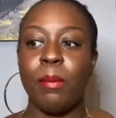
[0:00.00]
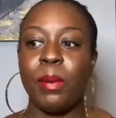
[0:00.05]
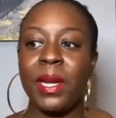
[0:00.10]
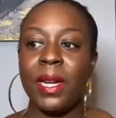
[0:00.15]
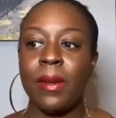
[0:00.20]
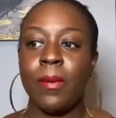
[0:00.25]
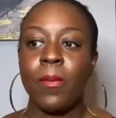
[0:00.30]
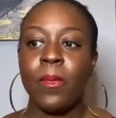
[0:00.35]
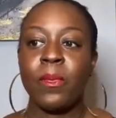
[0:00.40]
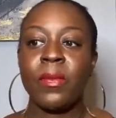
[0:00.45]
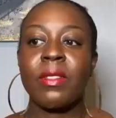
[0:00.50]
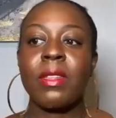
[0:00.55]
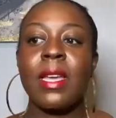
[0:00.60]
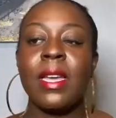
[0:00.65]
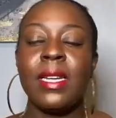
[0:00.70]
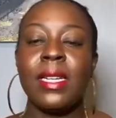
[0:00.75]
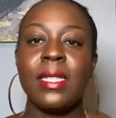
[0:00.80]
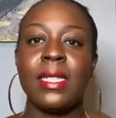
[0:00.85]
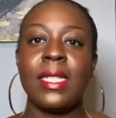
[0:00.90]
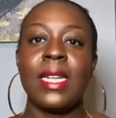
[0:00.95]
But
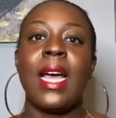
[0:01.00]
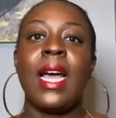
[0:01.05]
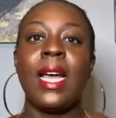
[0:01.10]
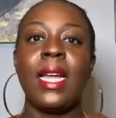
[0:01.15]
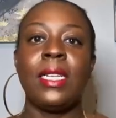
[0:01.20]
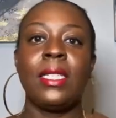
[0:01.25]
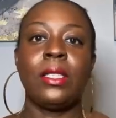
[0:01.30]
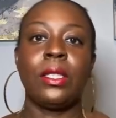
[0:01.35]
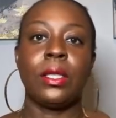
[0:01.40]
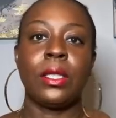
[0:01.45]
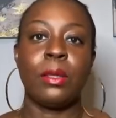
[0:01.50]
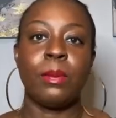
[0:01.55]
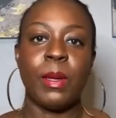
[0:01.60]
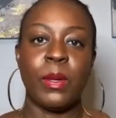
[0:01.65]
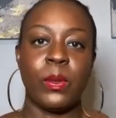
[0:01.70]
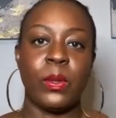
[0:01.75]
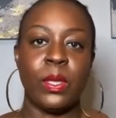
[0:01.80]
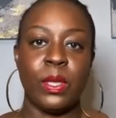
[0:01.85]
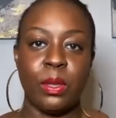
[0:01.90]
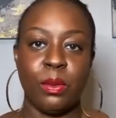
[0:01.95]
it is not your
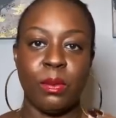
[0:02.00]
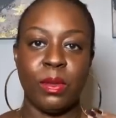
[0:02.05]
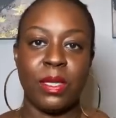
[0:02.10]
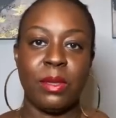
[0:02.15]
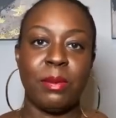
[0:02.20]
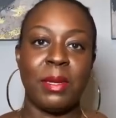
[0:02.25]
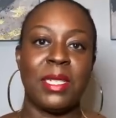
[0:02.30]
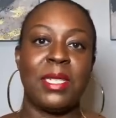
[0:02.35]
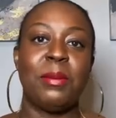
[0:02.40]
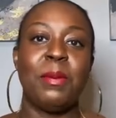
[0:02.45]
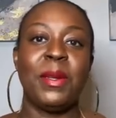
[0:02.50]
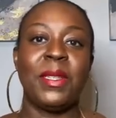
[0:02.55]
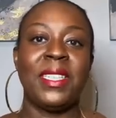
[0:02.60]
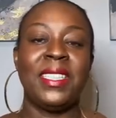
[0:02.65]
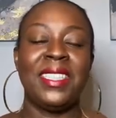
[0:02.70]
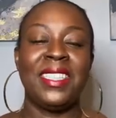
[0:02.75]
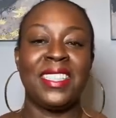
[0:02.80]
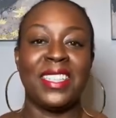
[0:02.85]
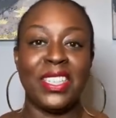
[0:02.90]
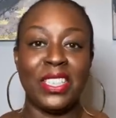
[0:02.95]
spouse's
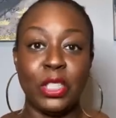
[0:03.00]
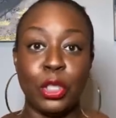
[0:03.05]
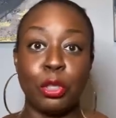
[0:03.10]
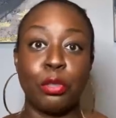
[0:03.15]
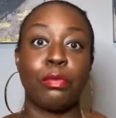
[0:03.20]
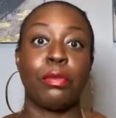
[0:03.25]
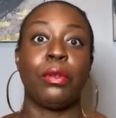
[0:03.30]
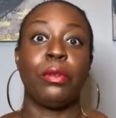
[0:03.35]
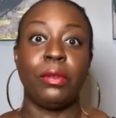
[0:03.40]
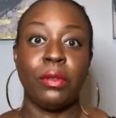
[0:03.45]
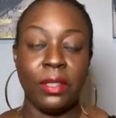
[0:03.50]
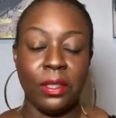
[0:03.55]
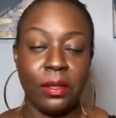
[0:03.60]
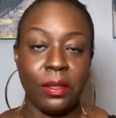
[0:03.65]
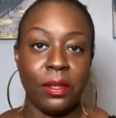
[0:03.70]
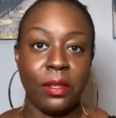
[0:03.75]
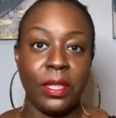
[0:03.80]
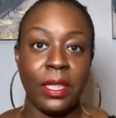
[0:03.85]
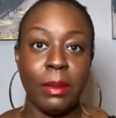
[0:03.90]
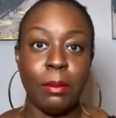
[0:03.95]
responsibility to control
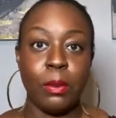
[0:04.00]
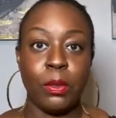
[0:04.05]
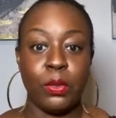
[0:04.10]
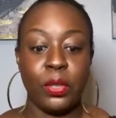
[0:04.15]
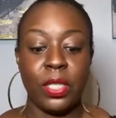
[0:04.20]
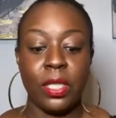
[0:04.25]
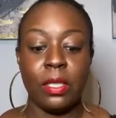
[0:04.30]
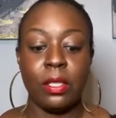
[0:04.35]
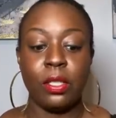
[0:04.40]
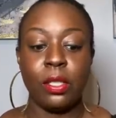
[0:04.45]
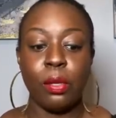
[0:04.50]
your emotions.